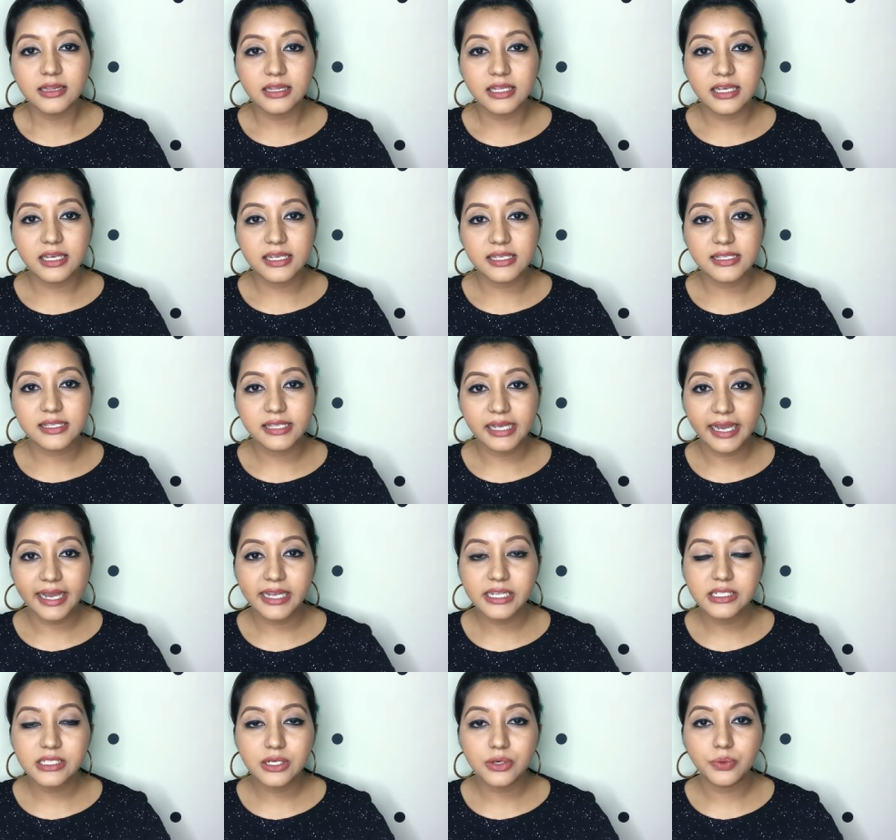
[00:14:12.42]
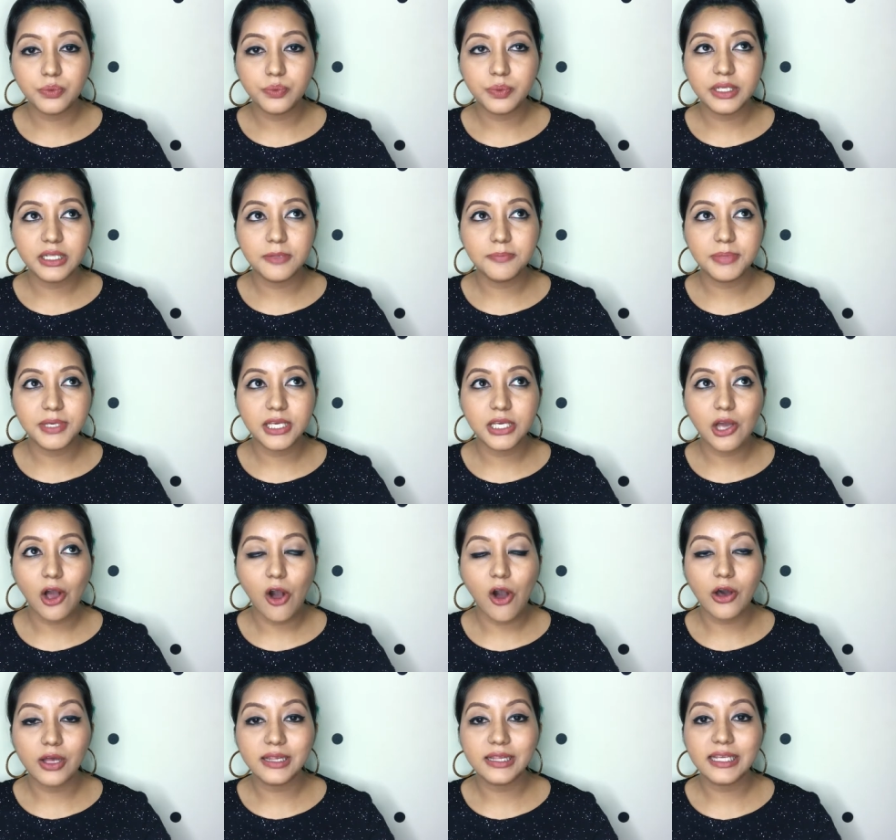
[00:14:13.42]
The second will be
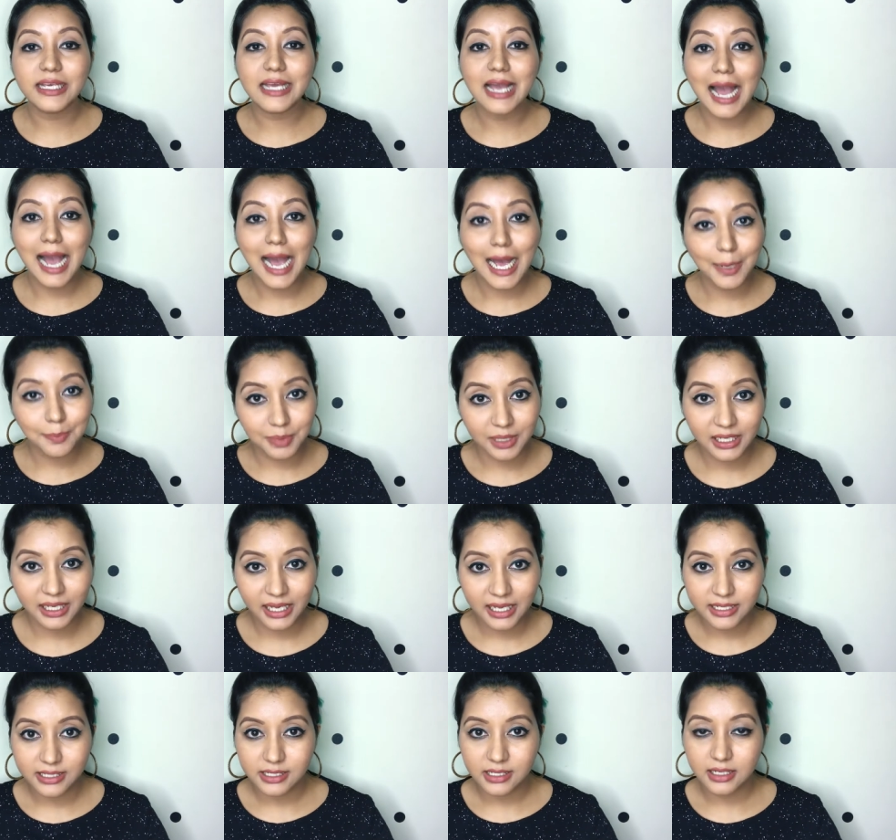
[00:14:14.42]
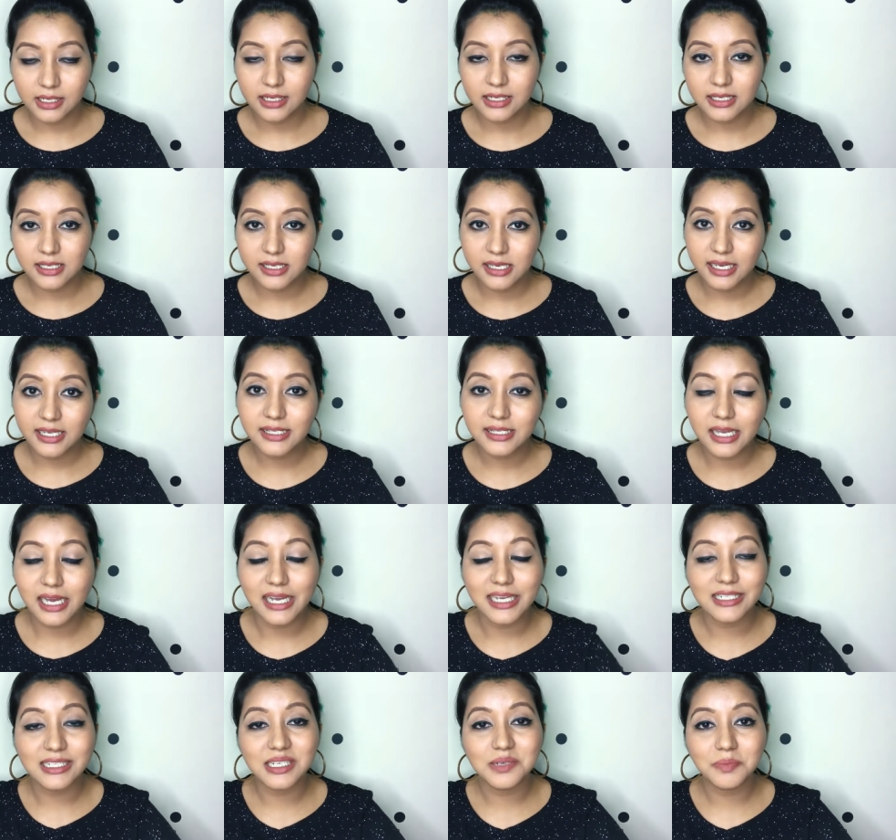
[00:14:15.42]
on the applicator. Yes,
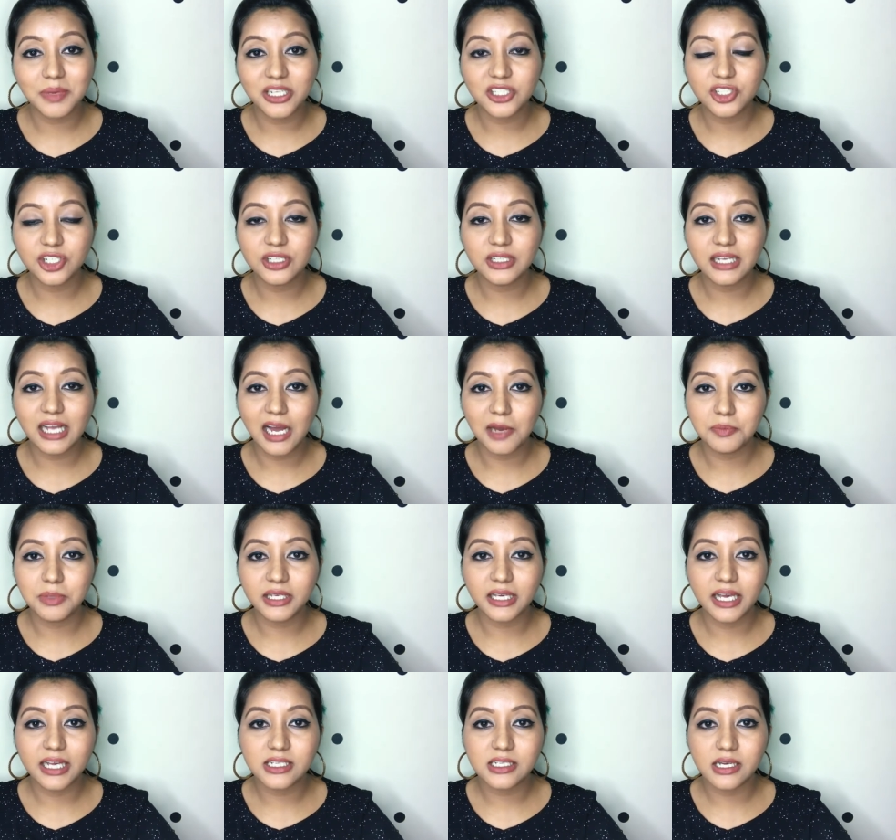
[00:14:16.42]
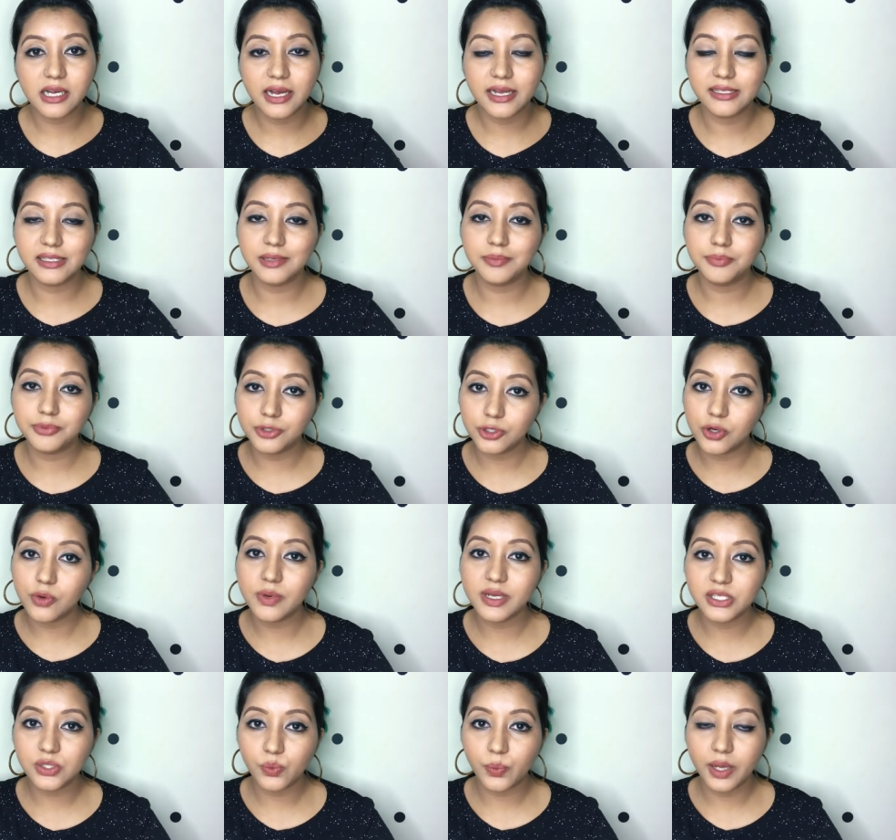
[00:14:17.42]
I did mention the applicator as a pro
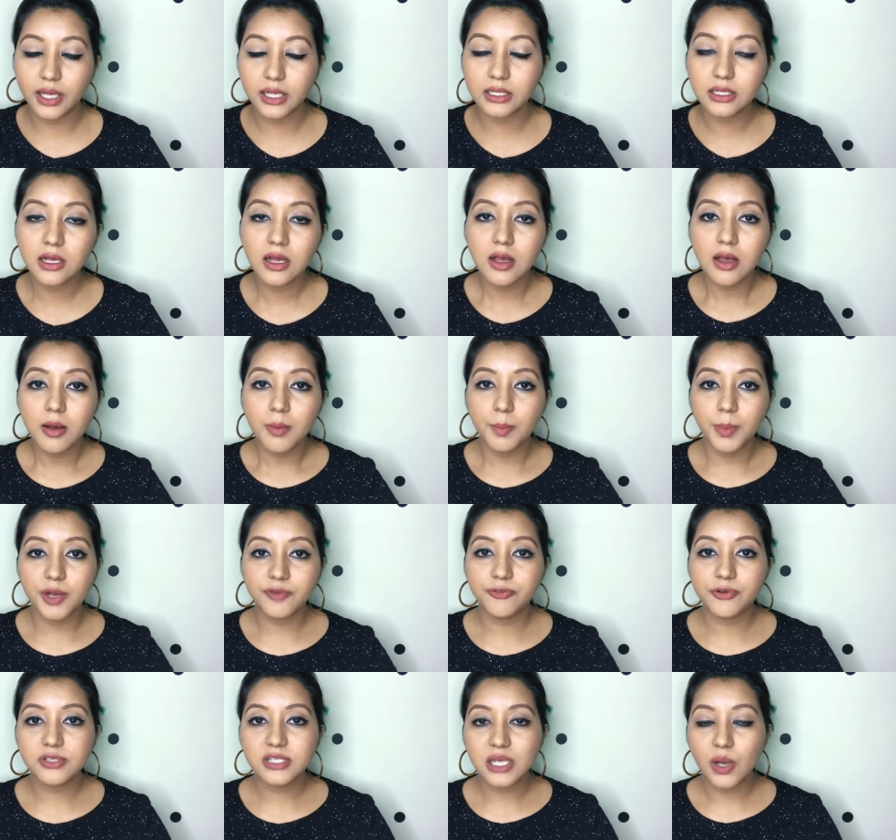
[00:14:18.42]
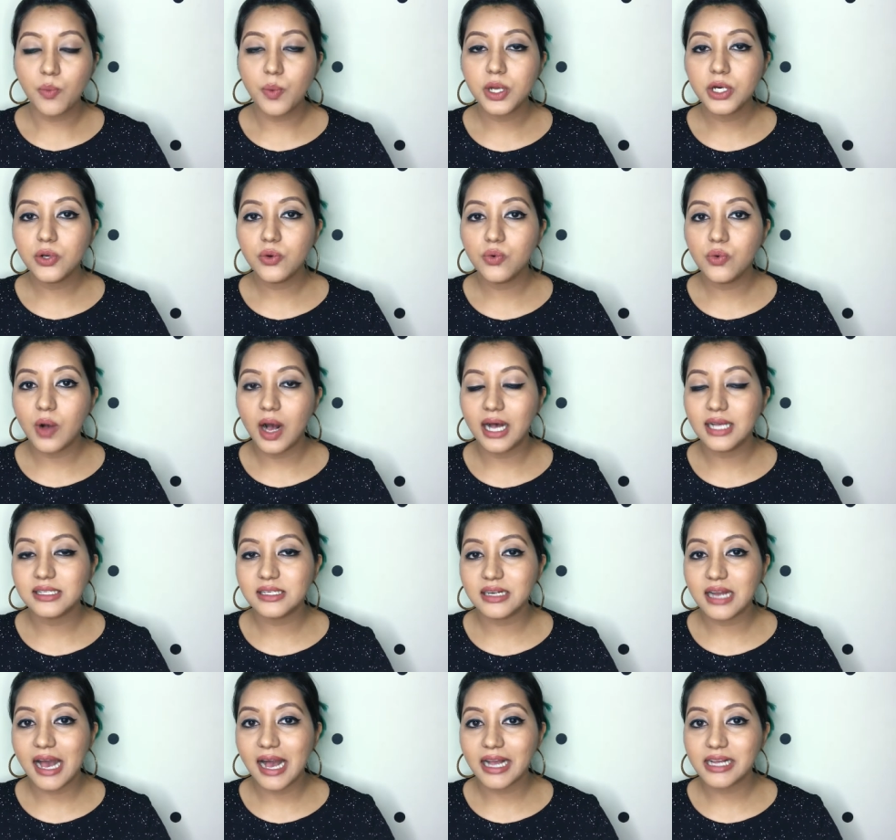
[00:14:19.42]
as well, but for someone who has
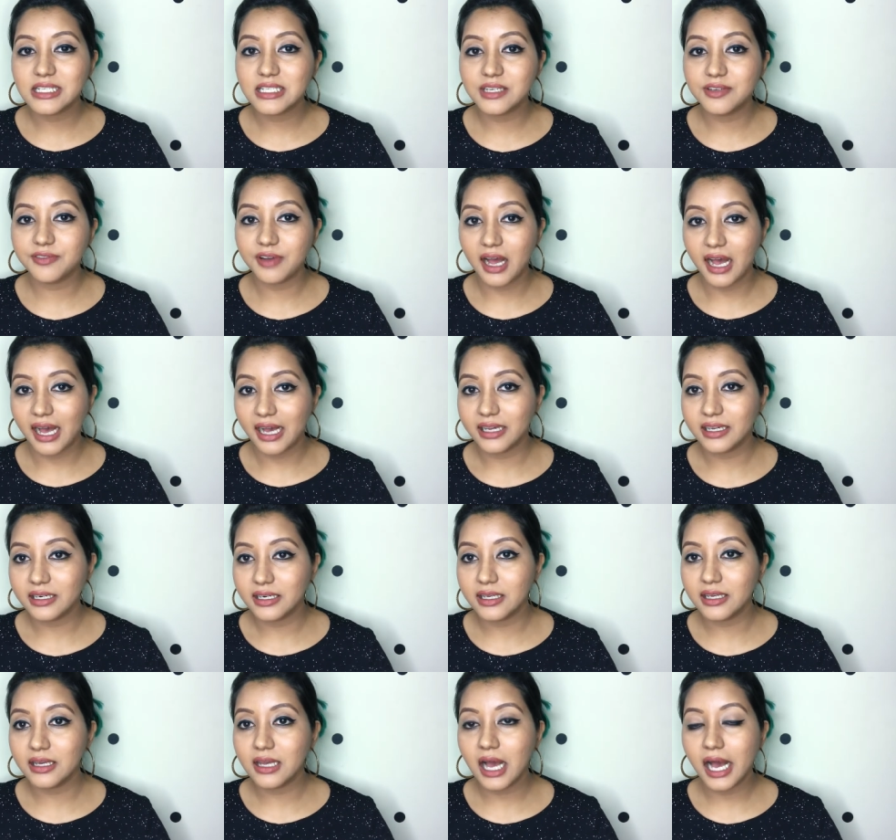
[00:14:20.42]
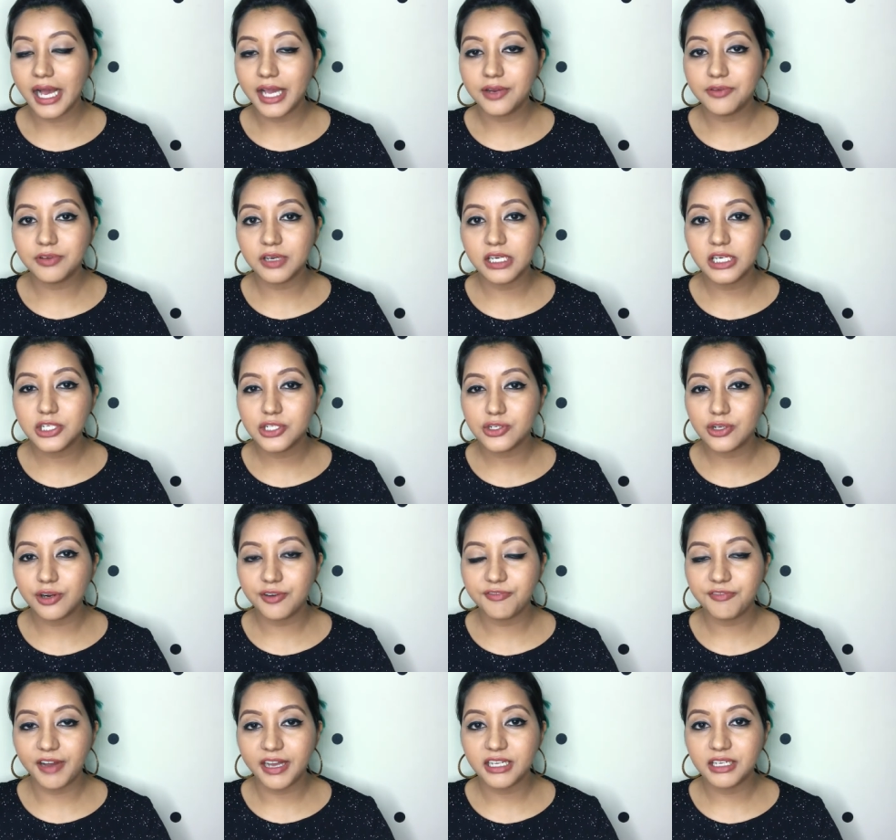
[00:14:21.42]
an active acne, I really did
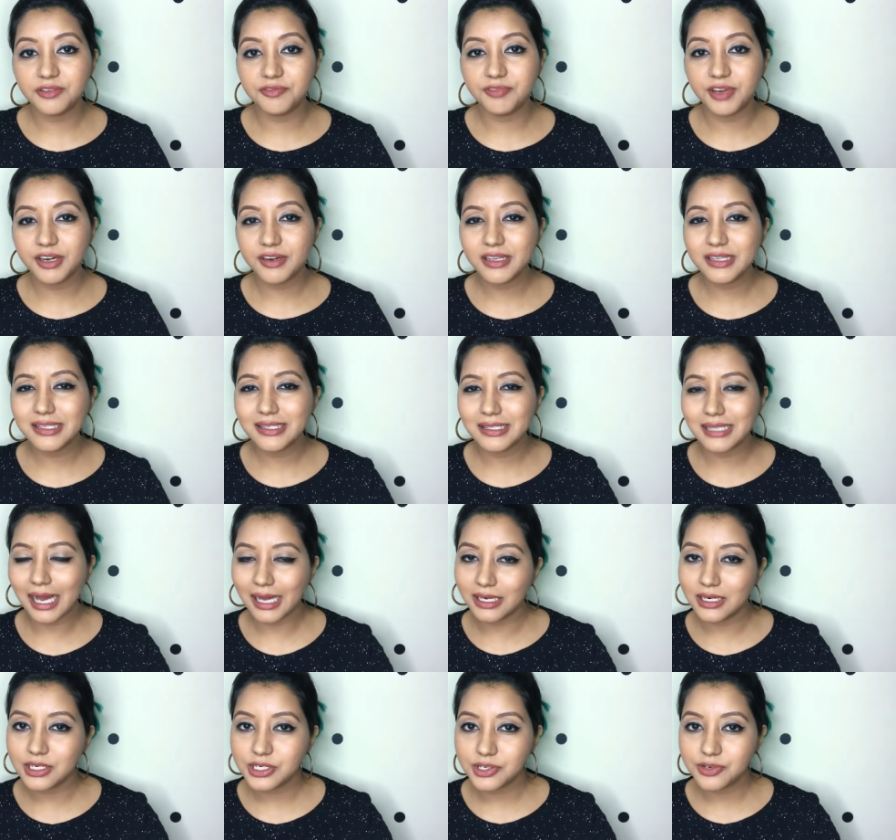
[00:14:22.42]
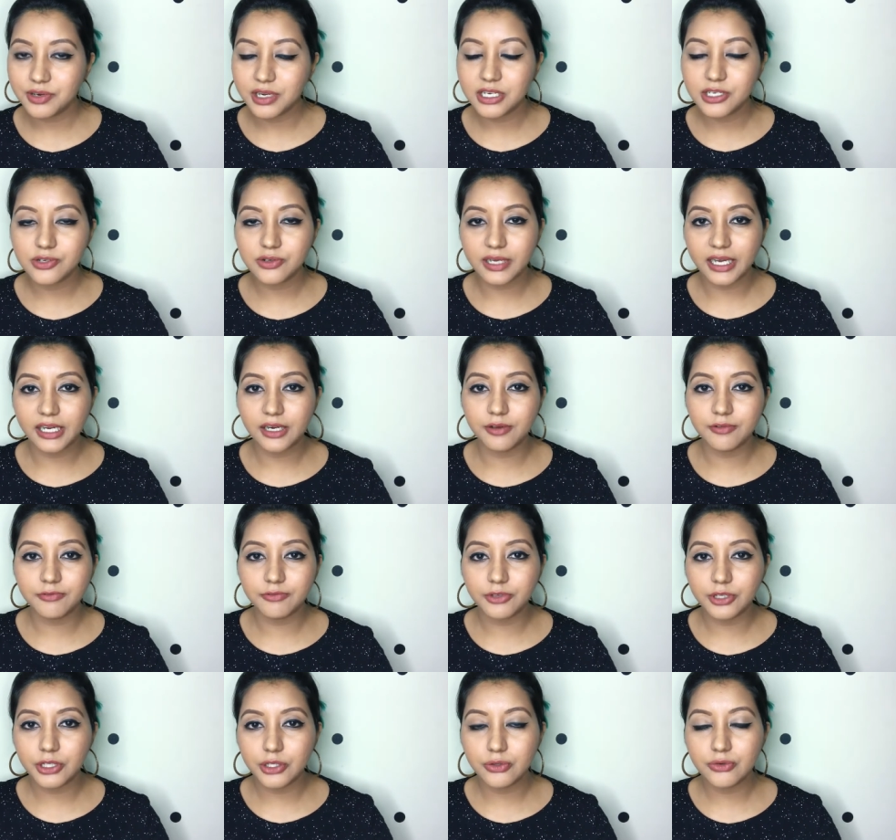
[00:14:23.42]
not find it very sanitary to kind
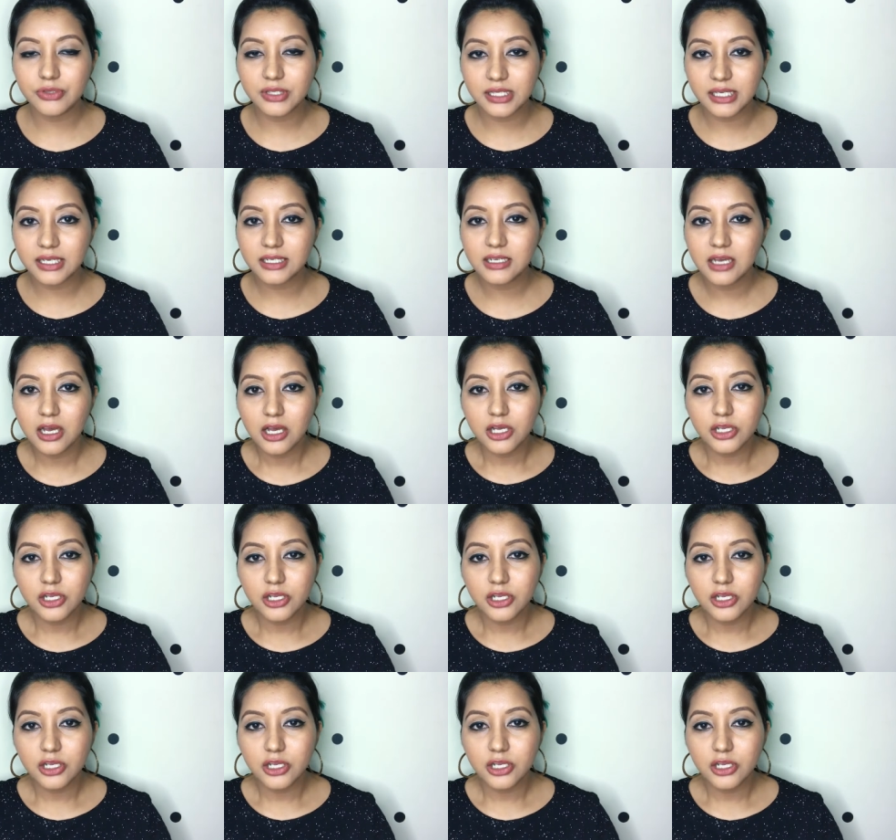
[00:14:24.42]
of use it